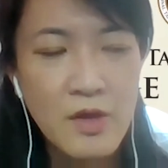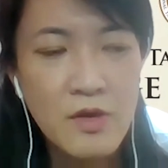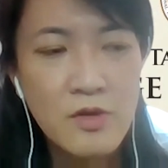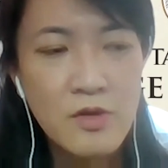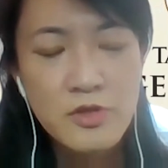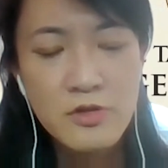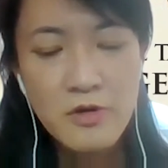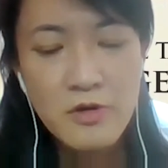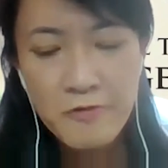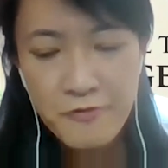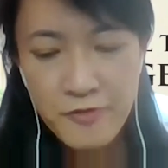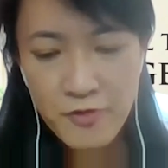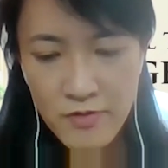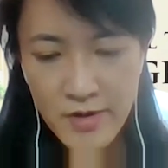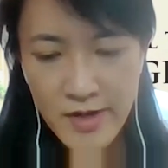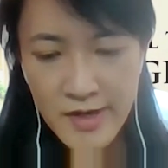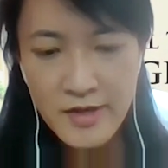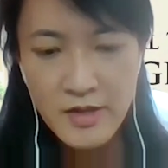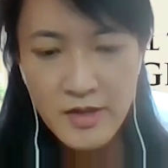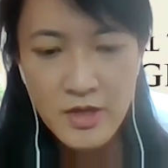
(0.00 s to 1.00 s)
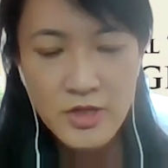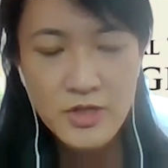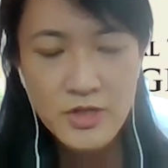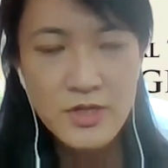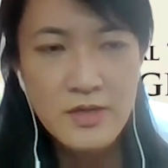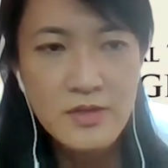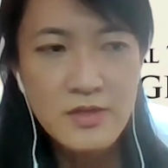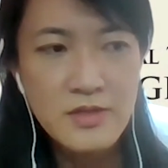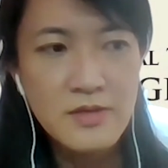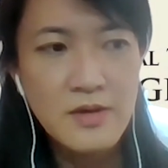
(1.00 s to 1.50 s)
So for
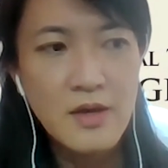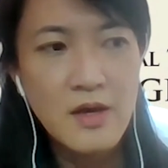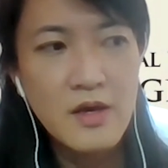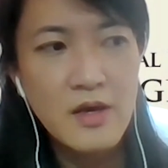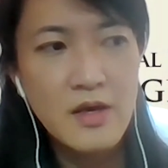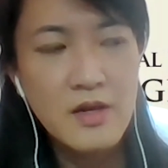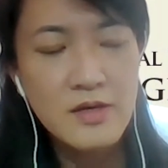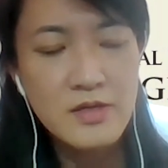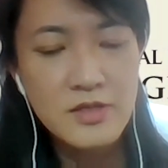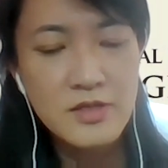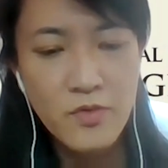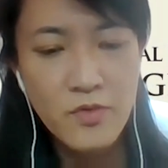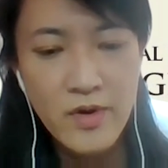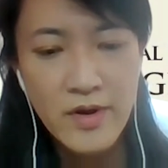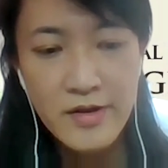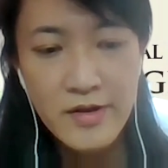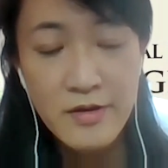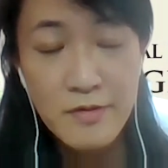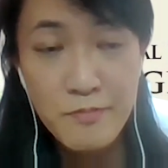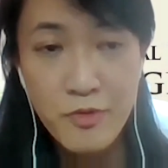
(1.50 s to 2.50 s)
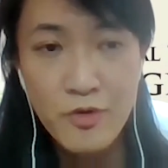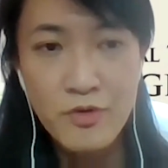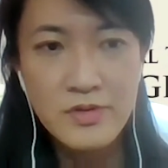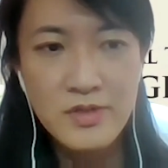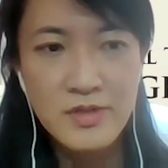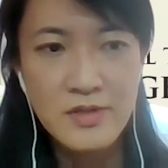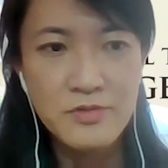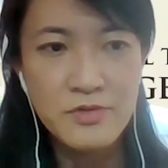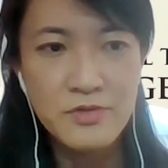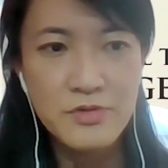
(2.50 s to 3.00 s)
clinicians, it is quite
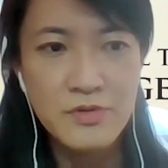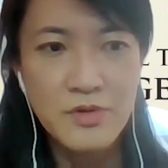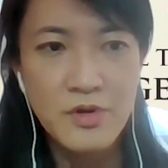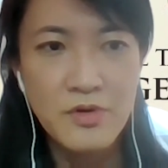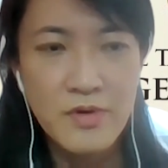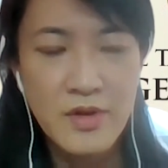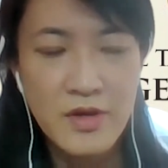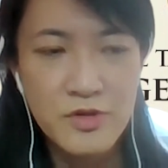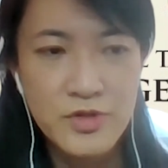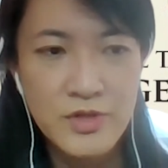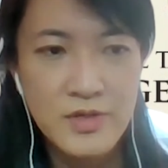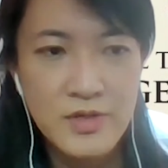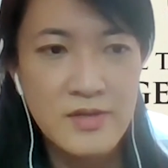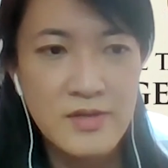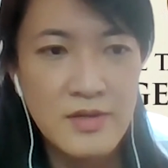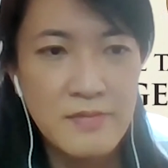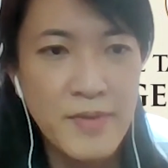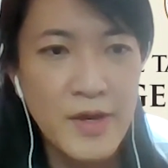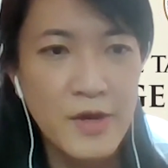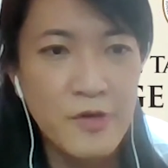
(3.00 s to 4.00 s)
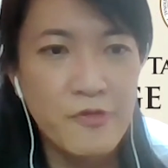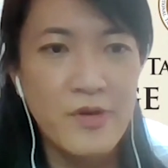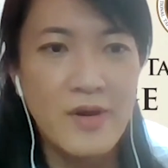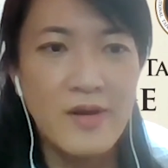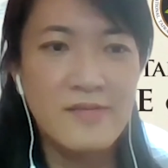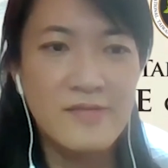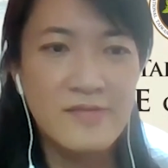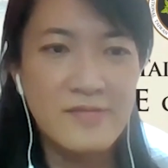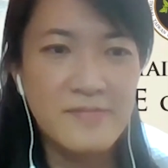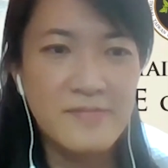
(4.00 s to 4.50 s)
important to know their genetic background.